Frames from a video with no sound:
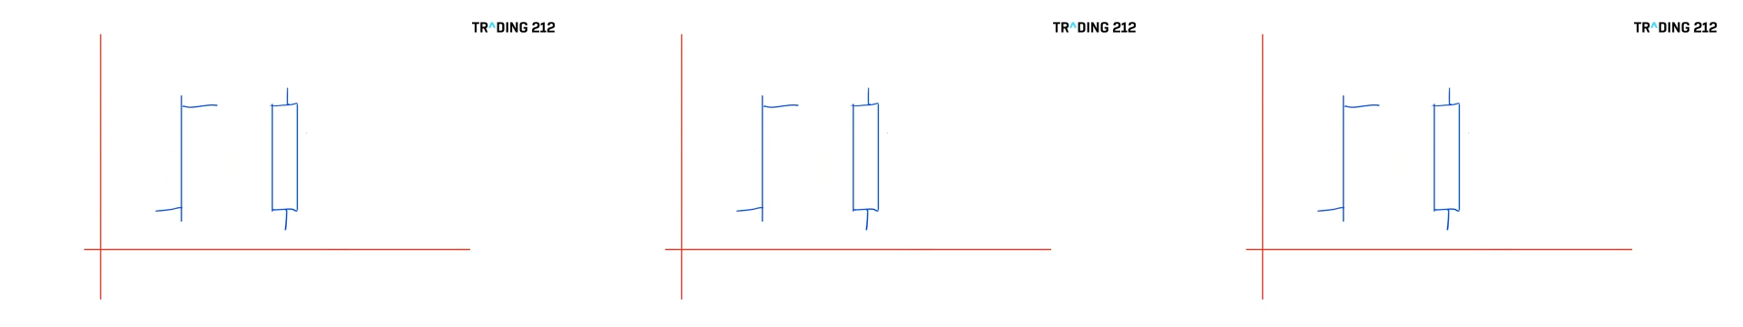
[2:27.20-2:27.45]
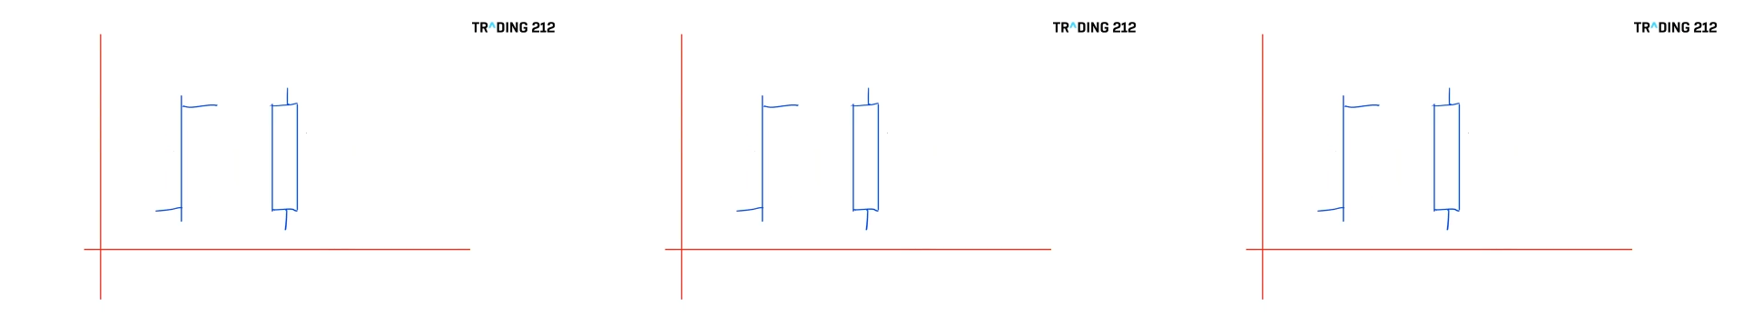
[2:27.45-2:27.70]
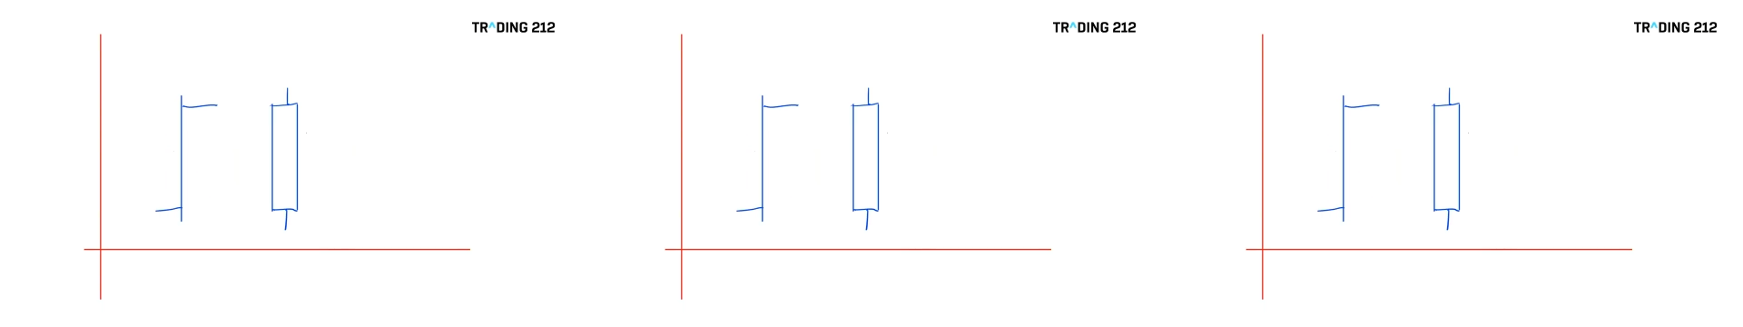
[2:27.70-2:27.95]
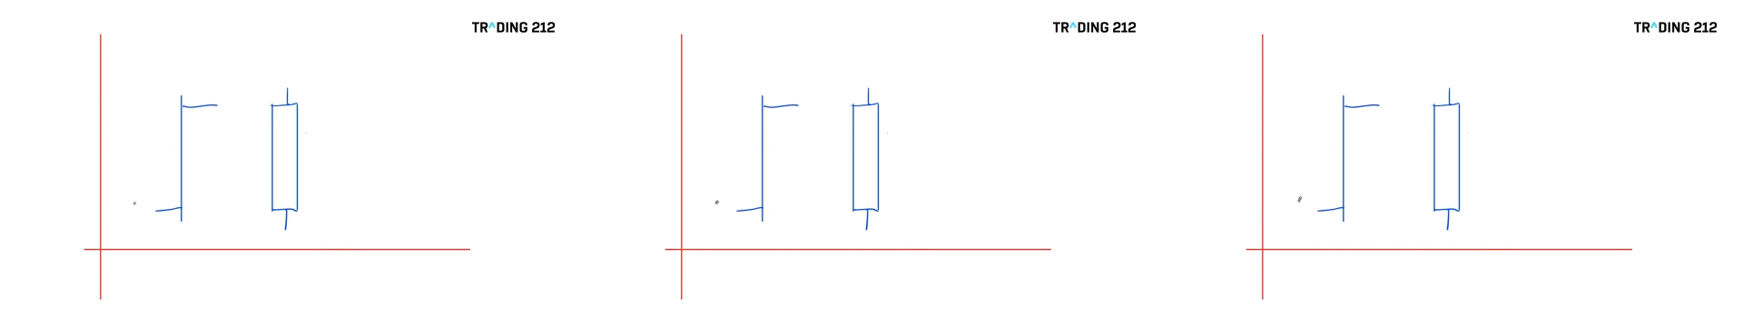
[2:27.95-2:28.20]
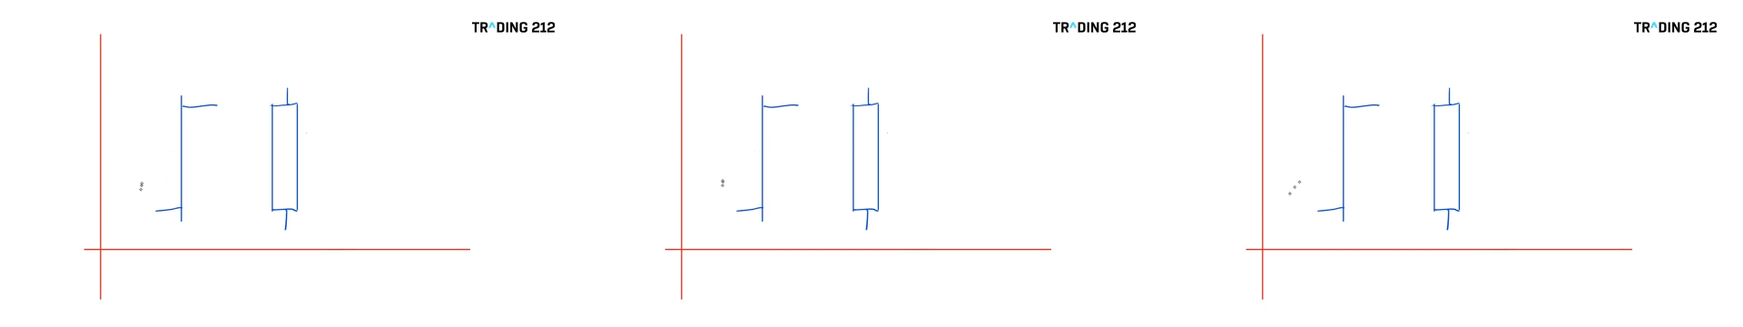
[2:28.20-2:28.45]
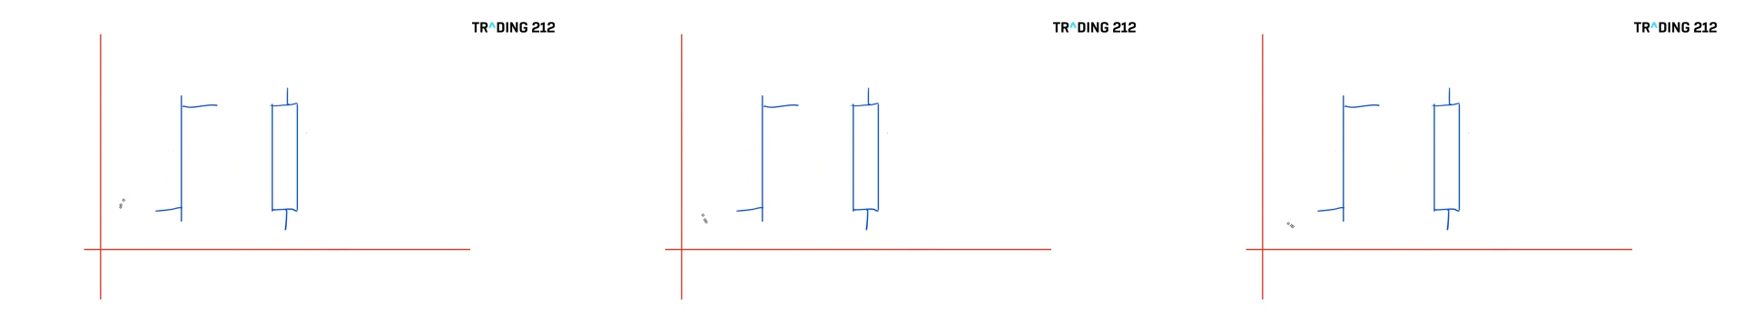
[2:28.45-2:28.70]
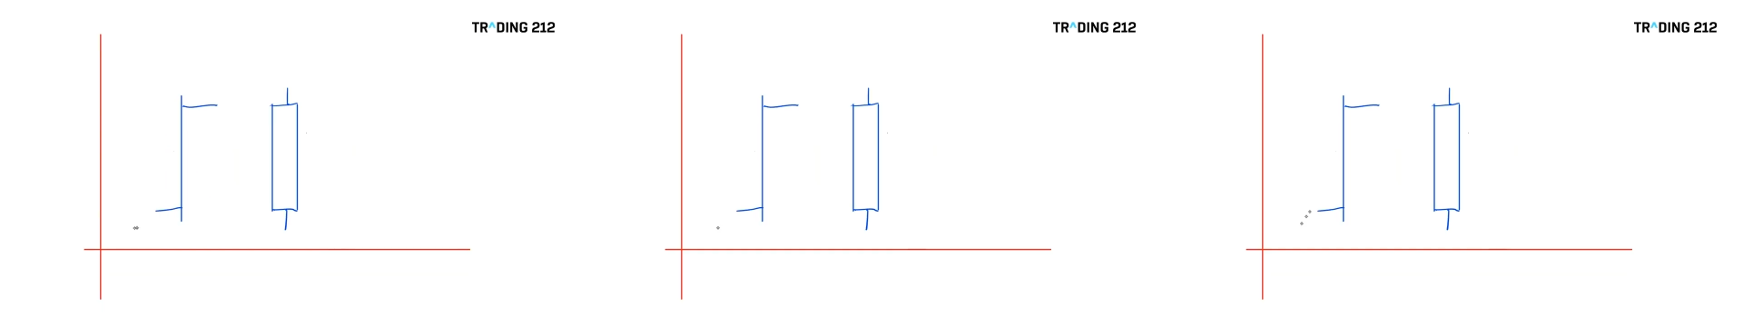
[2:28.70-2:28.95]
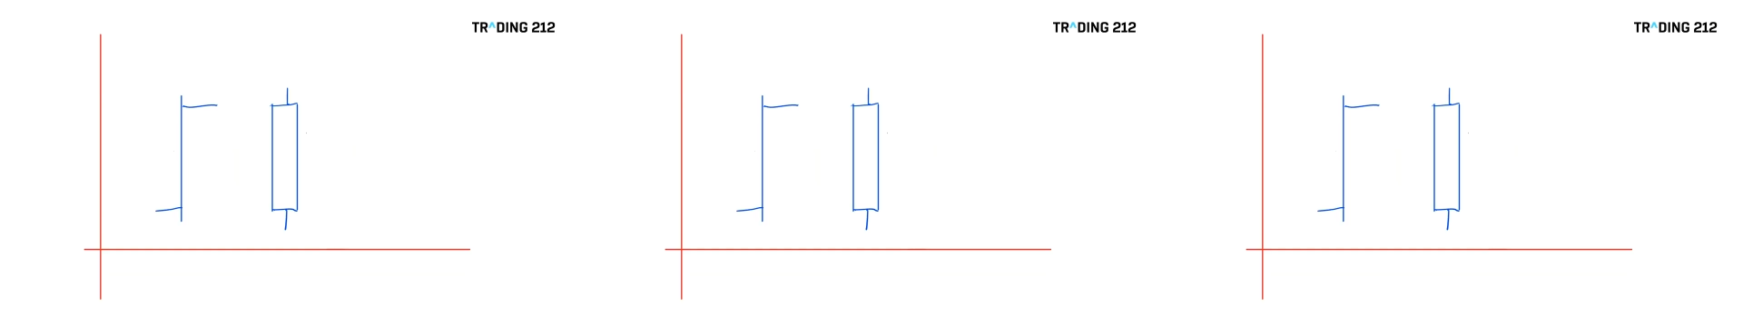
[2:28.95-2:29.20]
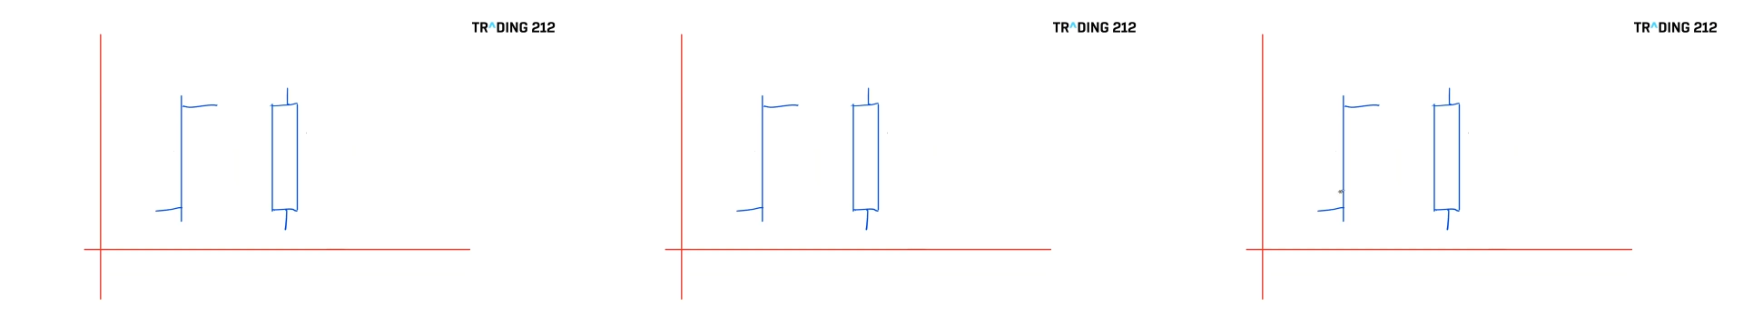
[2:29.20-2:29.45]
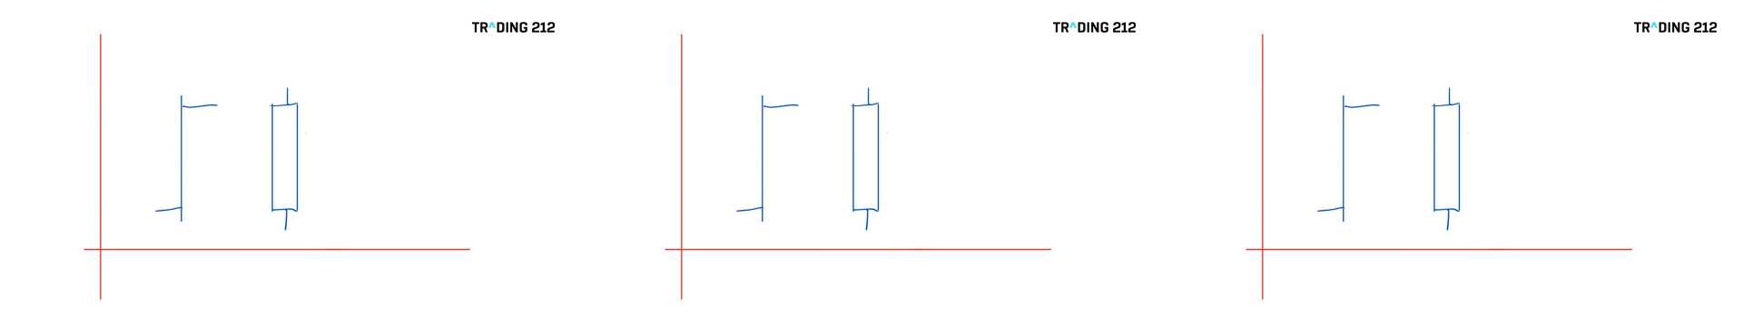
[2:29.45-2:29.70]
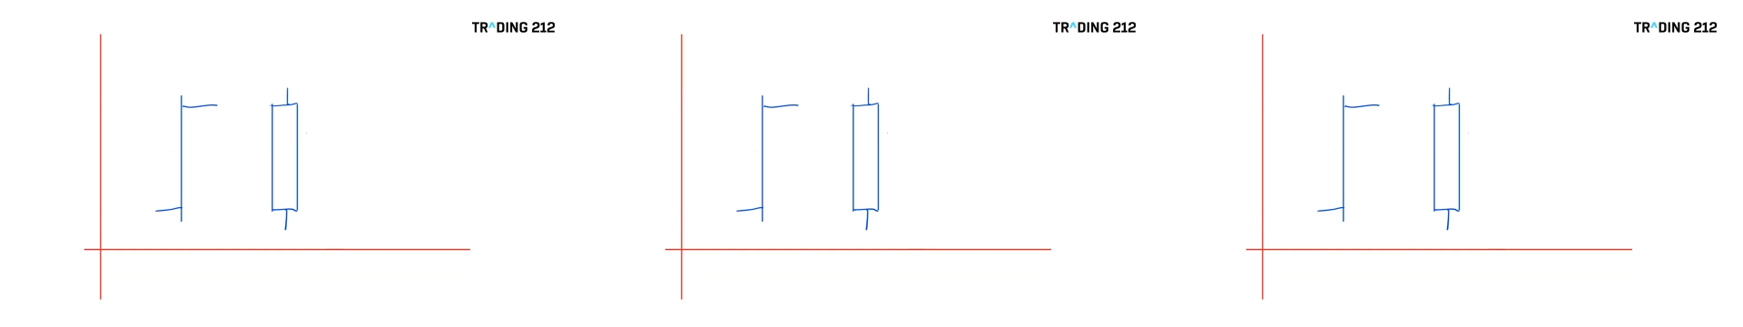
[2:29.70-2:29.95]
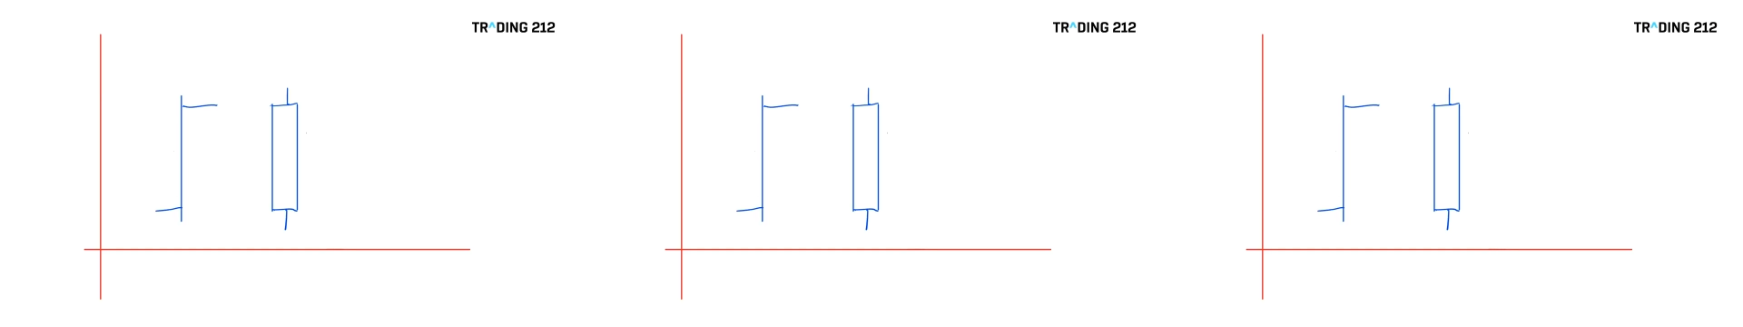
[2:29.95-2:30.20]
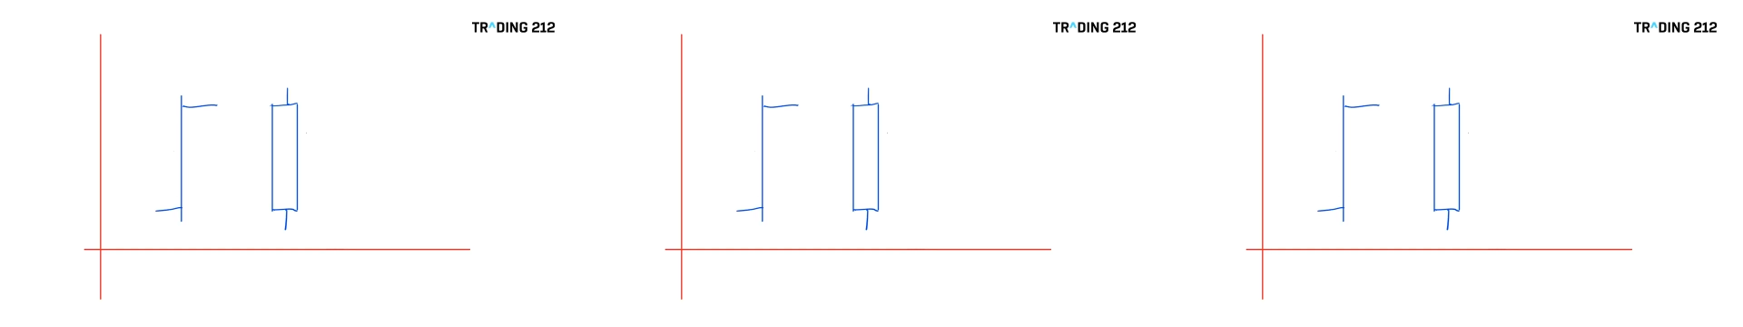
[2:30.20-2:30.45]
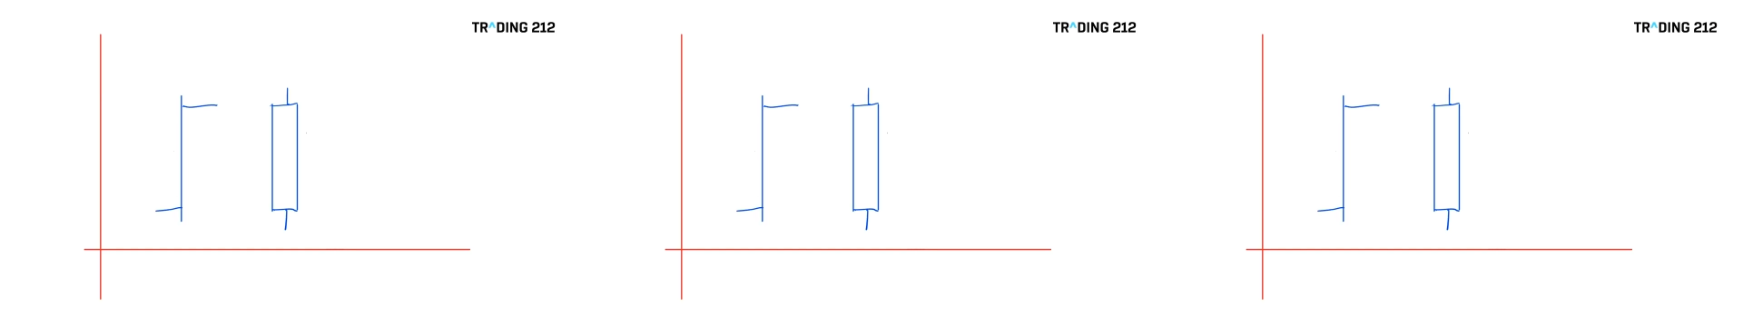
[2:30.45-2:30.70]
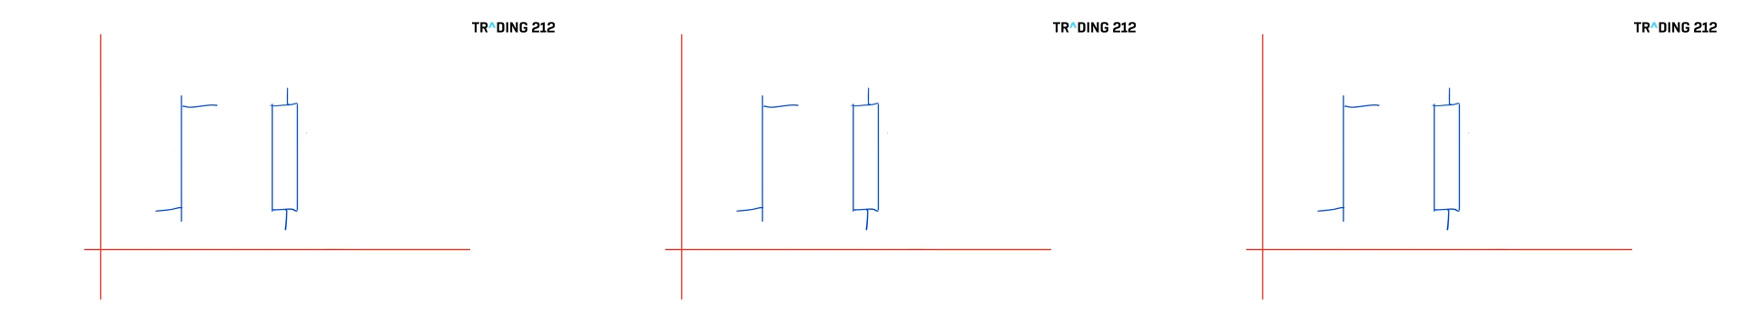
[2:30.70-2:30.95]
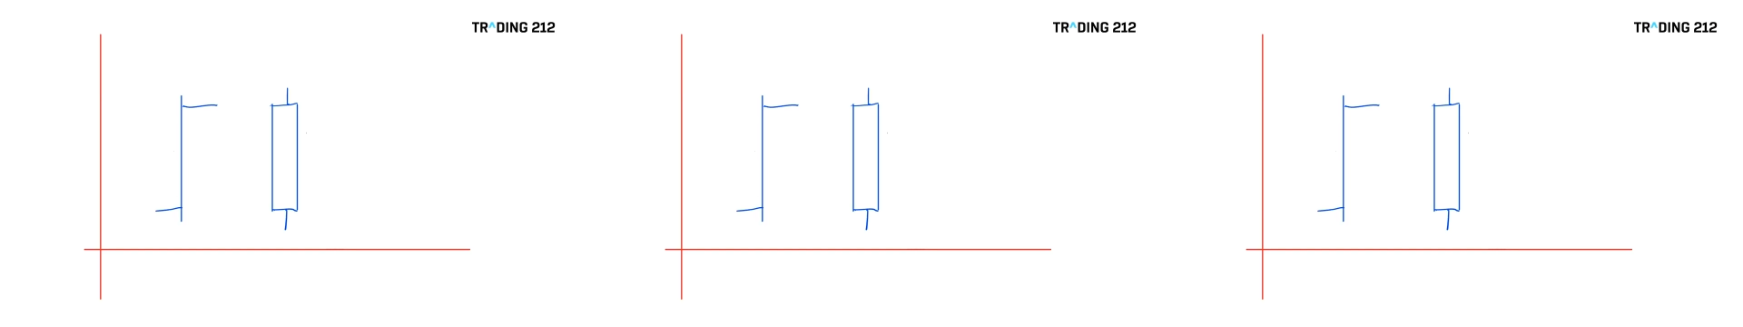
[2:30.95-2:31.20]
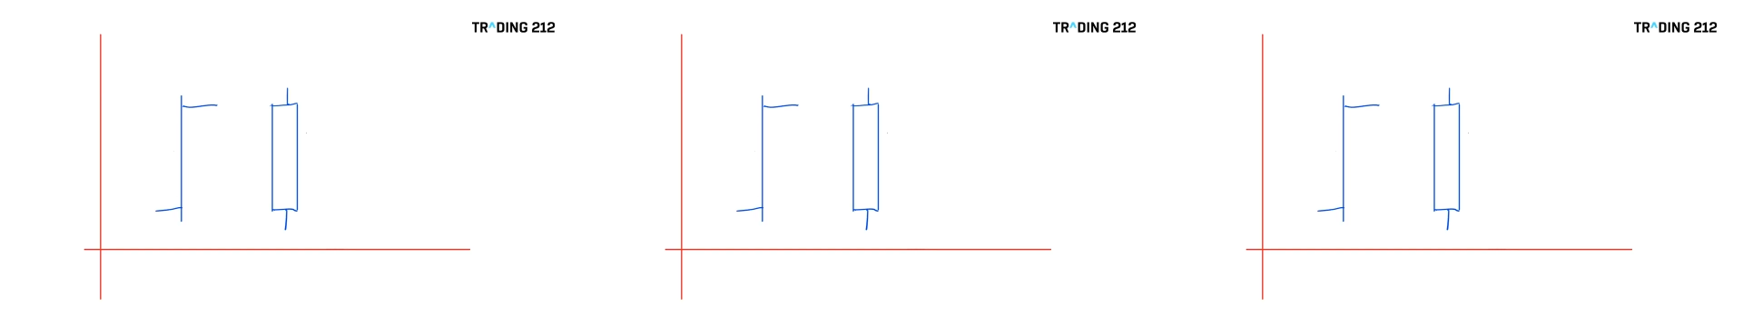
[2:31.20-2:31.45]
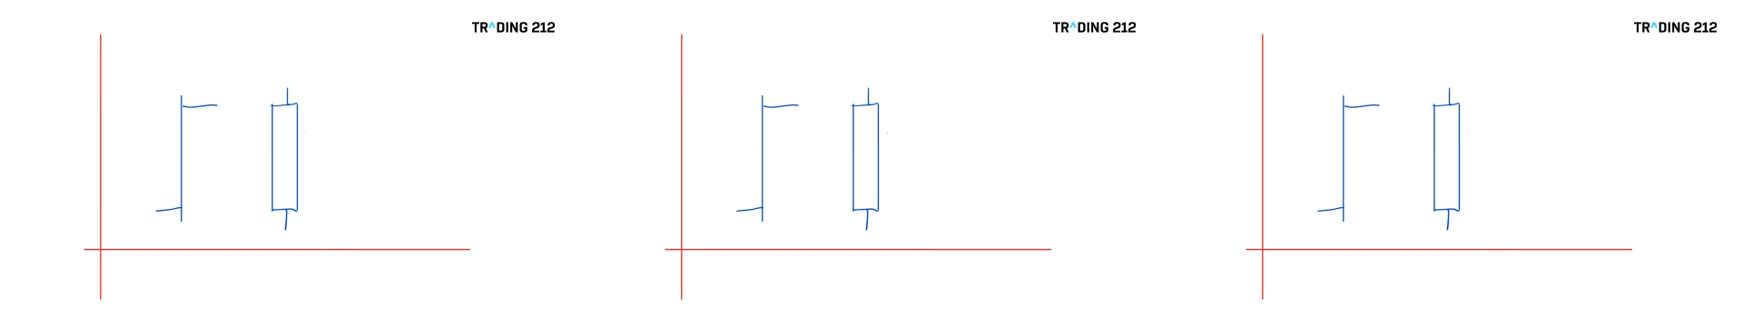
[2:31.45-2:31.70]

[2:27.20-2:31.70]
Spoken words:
[unreadable: no face in view]